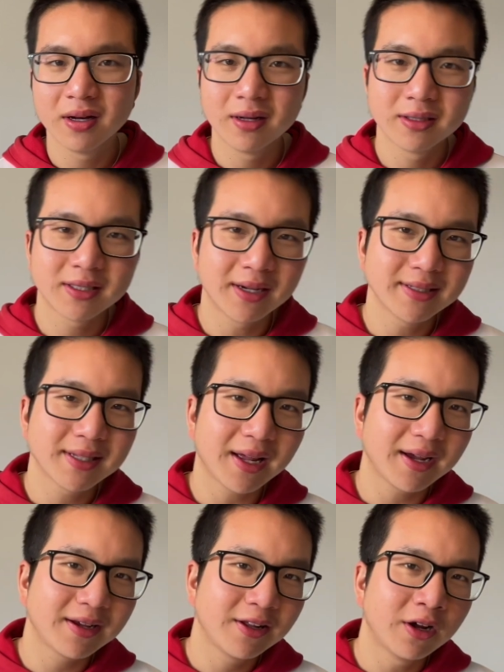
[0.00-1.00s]
So it's
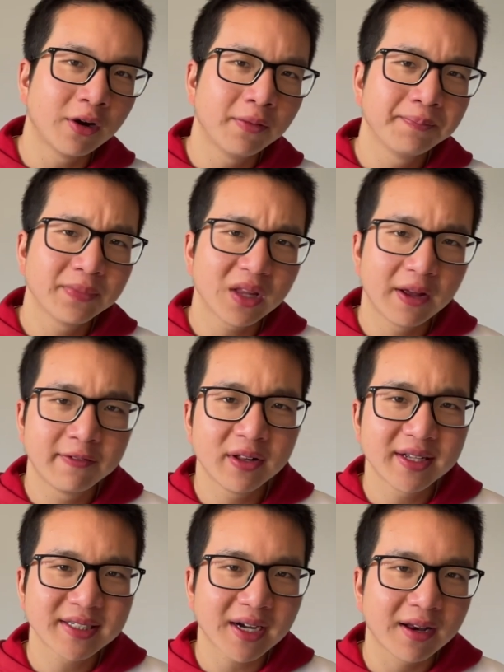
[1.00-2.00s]
like, if you
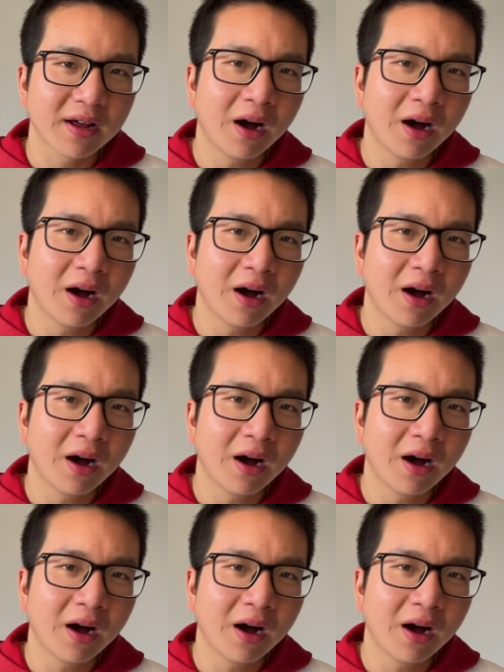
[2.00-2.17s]
decided,